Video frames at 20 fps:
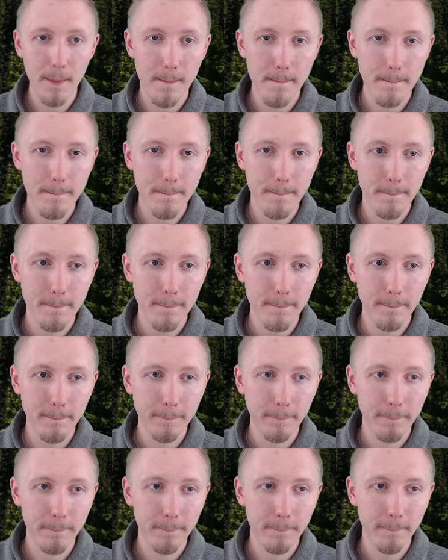
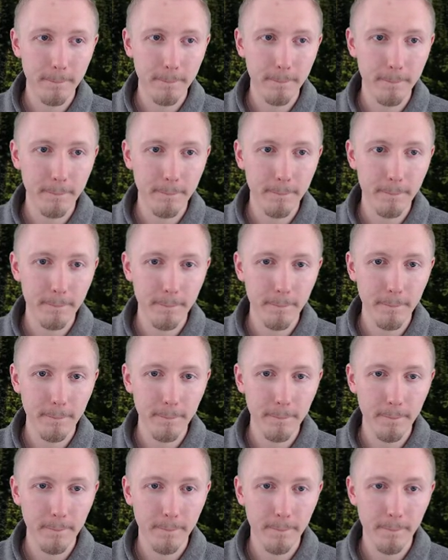
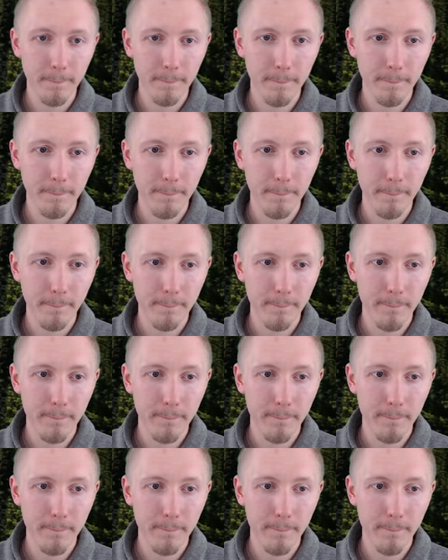Nothing is said.